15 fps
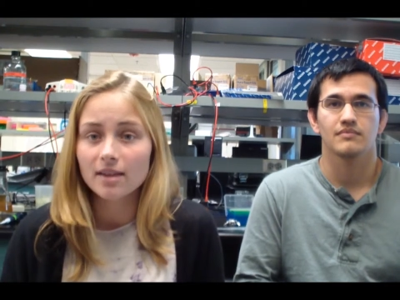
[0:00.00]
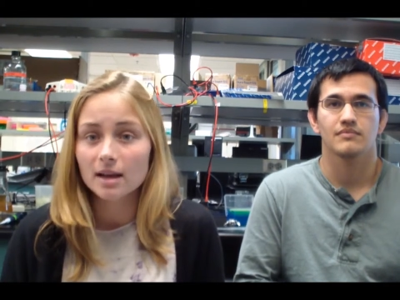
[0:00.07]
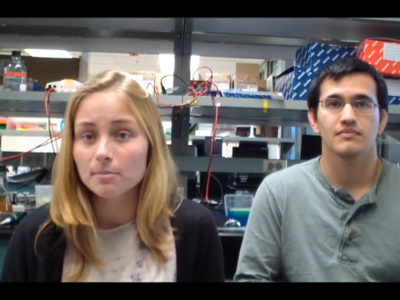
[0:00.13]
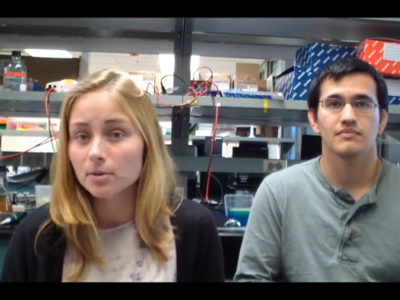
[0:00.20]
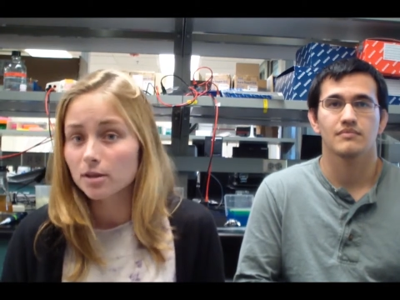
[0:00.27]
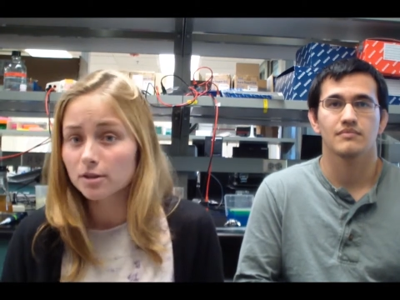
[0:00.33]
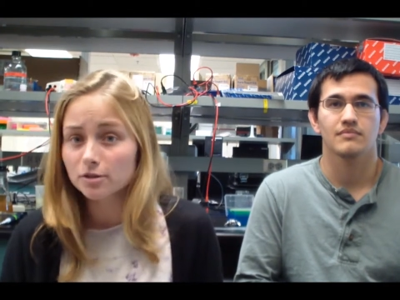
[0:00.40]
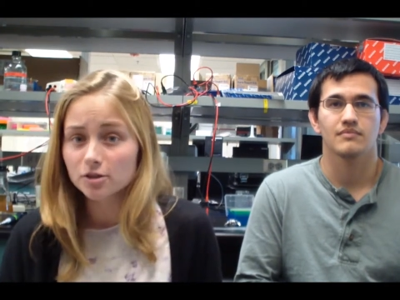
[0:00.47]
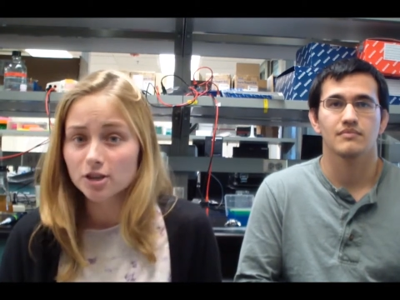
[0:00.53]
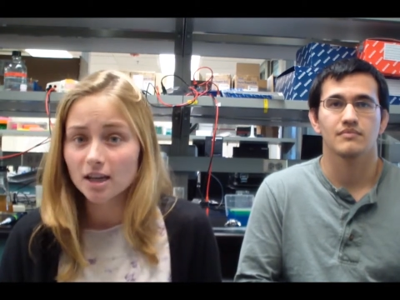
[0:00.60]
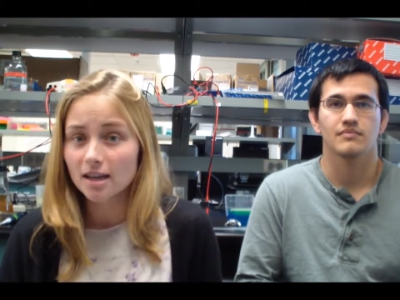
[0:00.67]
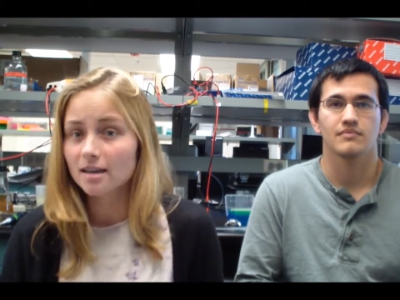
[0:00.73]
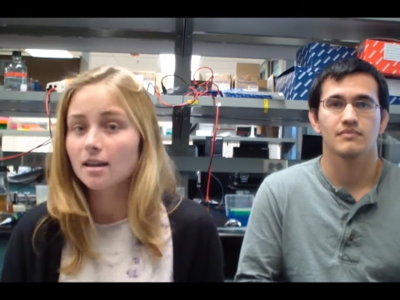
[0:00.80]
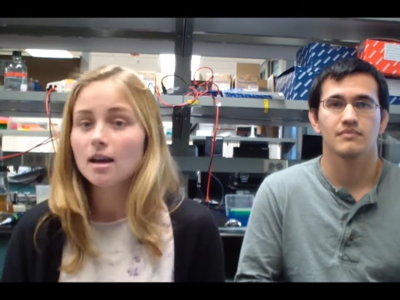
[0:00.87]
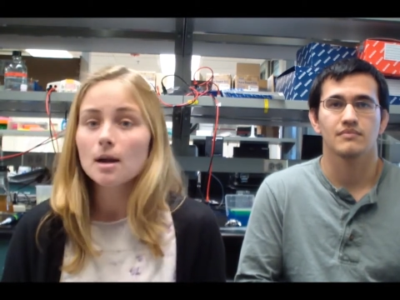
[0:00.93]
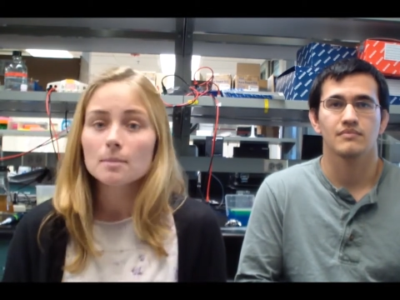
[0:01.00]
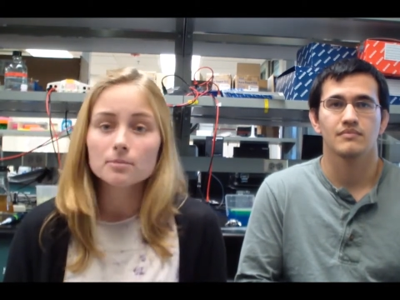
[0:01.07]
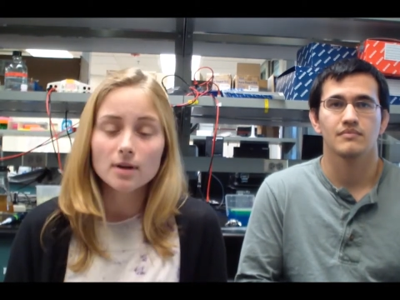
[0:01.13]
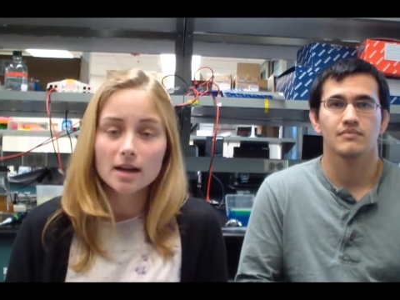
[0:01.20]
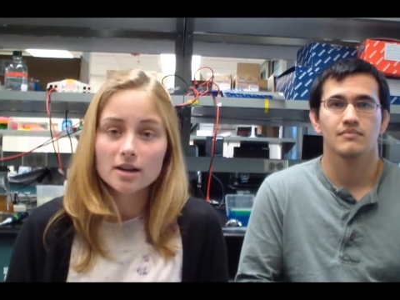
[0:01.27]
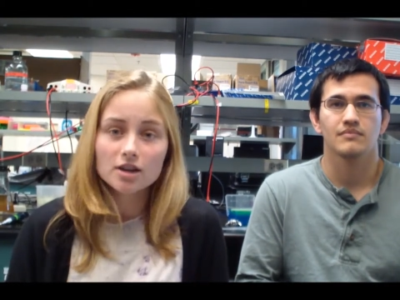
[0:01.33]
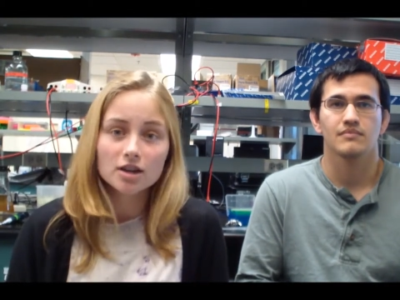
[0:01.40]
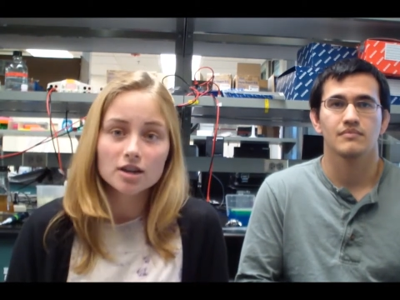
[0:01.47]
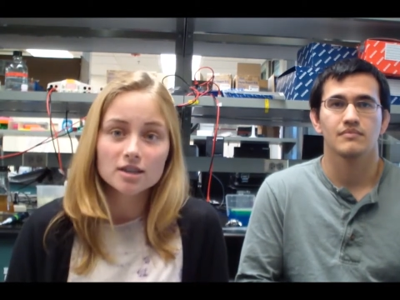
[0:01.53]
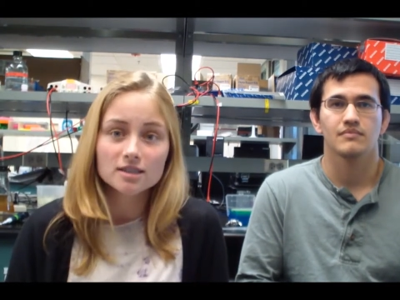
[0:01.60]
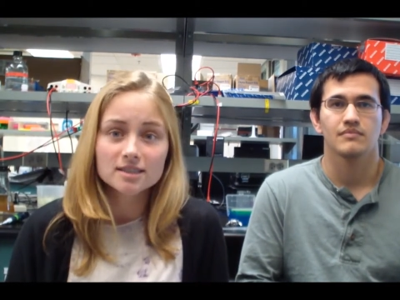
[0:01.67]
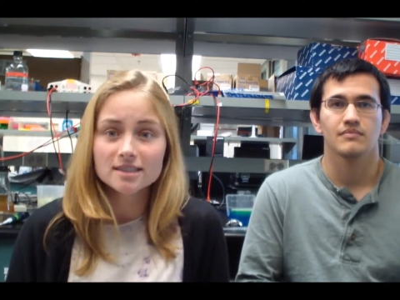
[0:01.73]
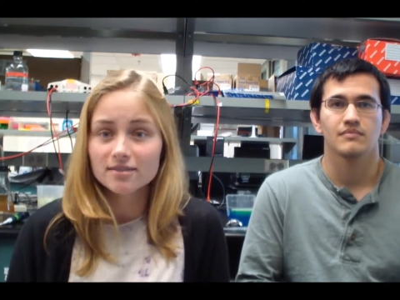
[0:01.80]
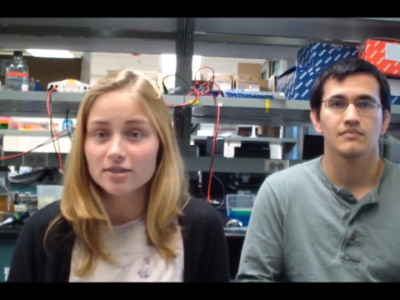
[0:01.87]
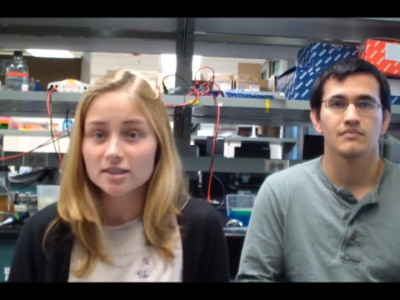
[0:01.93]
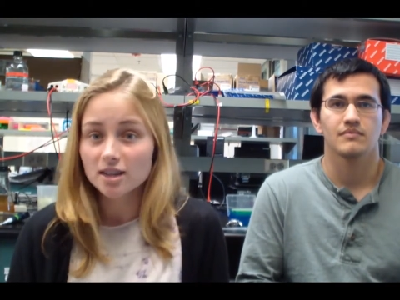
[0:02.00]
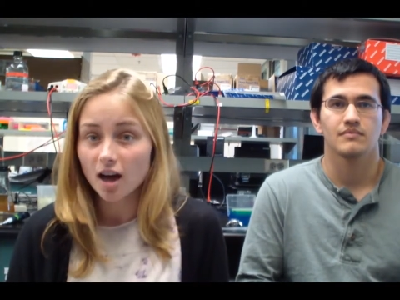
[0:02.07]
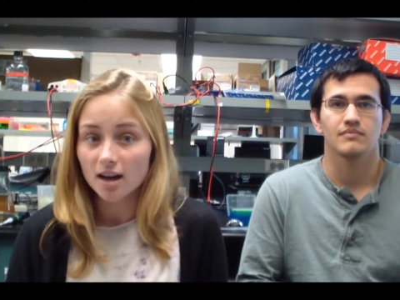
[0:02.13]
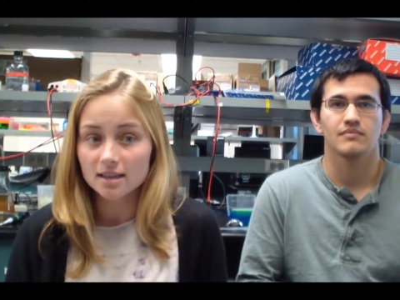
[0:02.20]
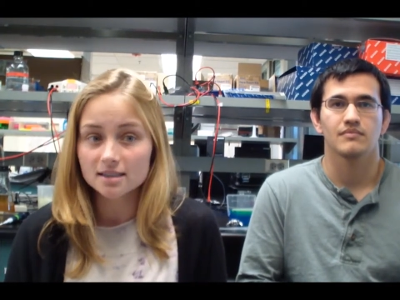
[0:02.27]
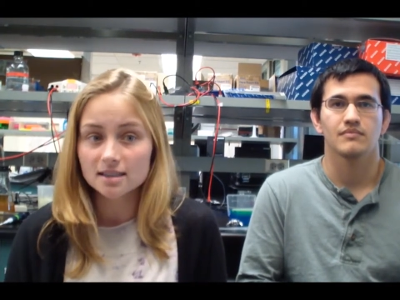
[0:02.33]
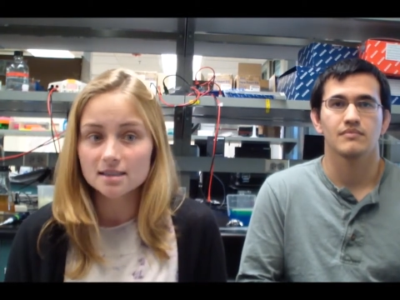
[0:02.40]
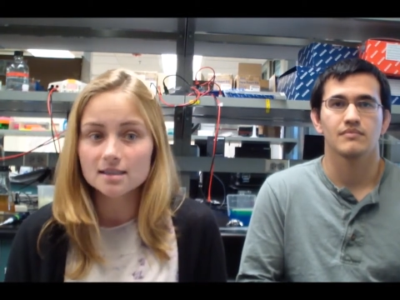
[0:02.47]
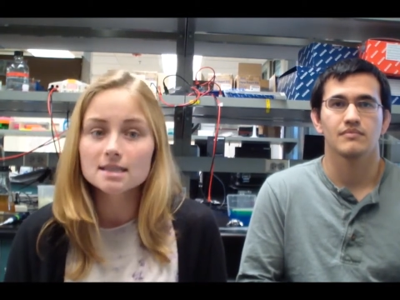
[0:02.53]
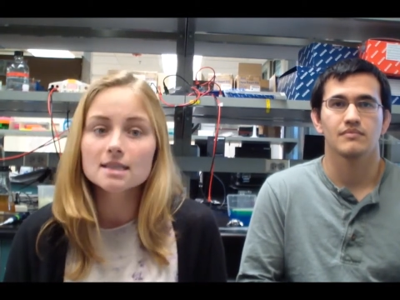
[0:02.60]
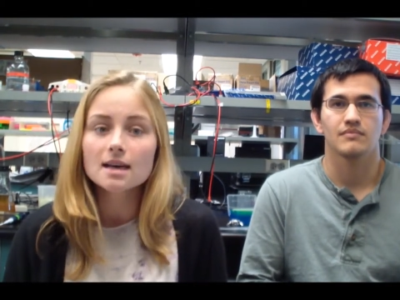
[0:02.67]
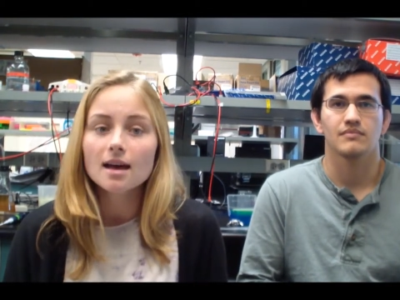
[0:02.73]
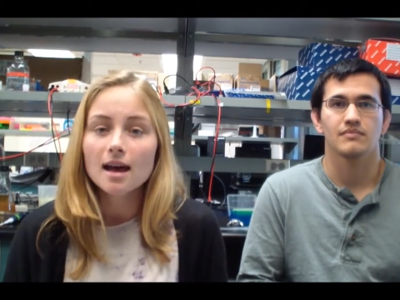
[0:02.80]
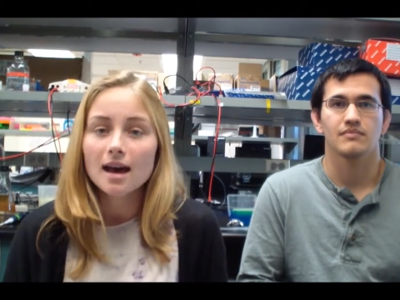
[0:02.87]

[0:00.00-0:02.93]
Speaker 1: like pollution, predators, different toxins.